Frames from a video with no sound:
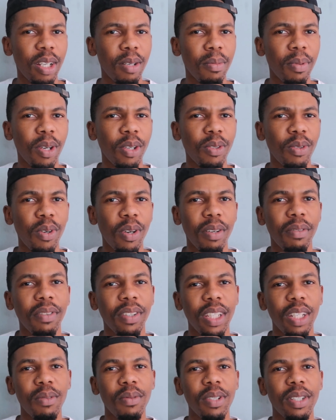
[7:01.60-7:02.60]
about, or
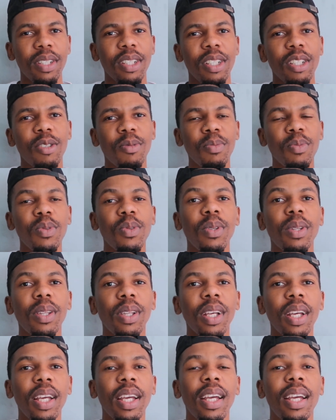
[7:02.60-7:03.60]
everything was just smooth?
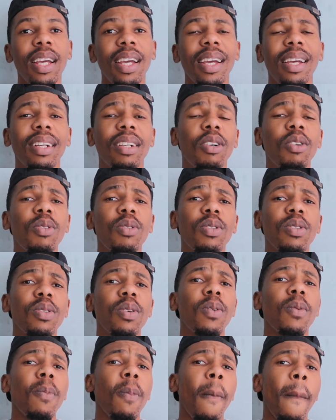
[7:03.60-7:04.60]
And
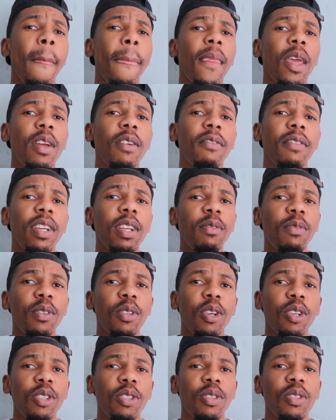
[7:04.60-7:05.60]
also, even if you're
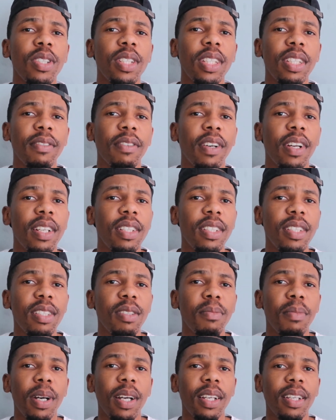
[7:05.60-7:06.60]
not using the Vussy
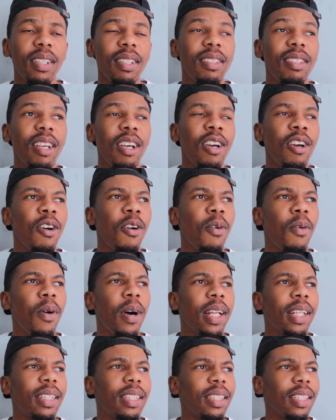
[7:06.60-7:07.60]
Magz,
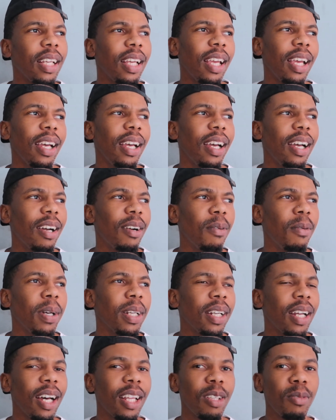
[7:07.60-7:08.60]
what
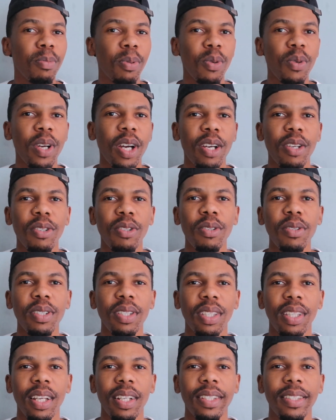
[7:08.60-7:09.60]
other broker are you
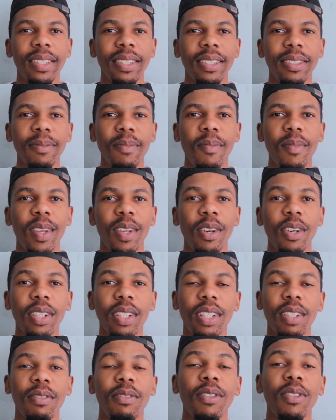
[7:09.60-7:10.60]
using that's
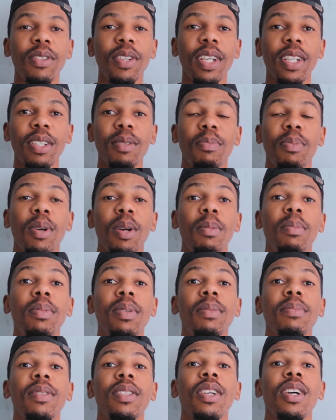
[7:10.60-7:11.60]
not giving you any
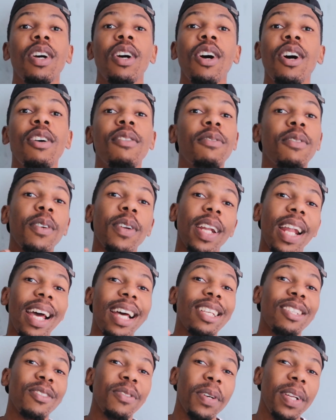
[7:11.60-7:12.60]
problems for
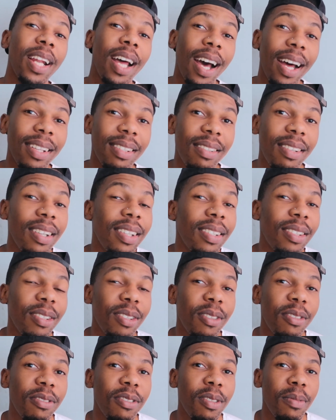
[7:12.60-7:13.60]
NAS 100,
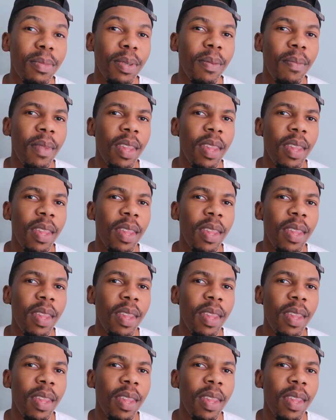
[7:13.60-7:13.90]
you feel me?